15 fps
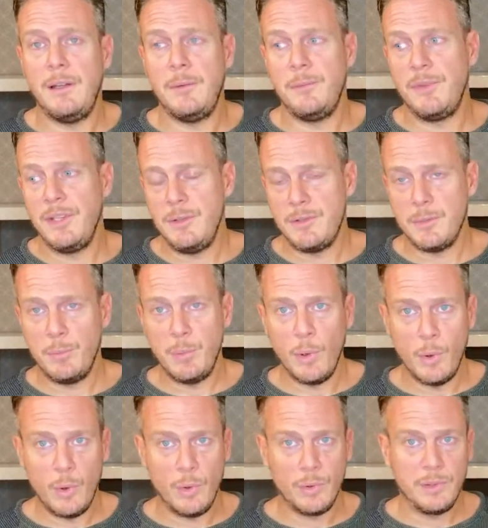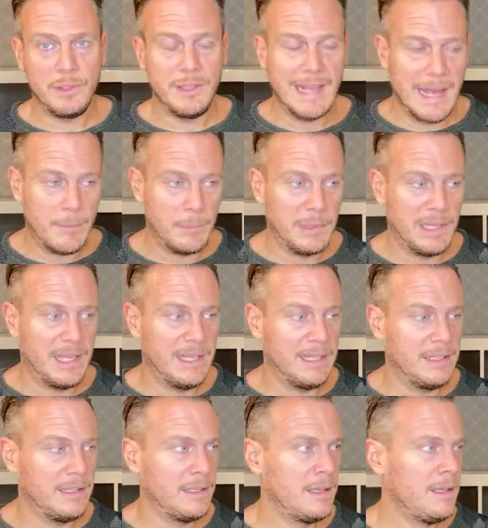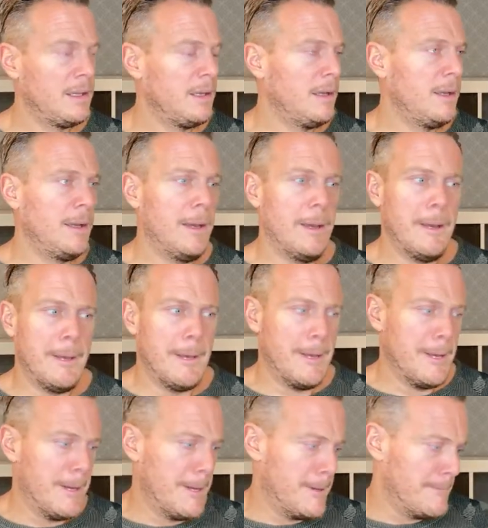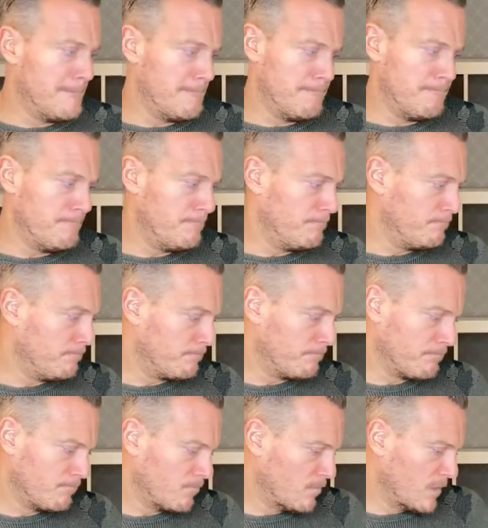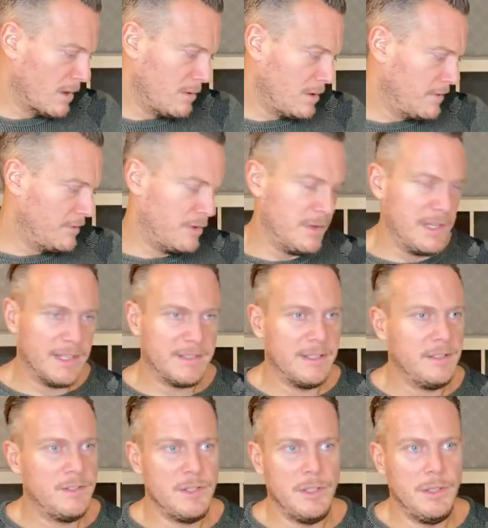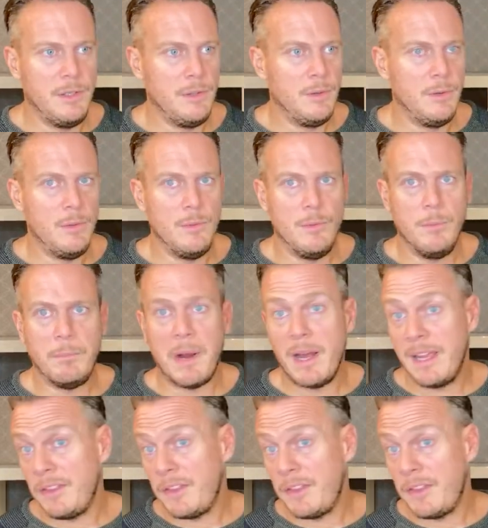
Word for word: the use of porn, gambling, if you're addicted to buying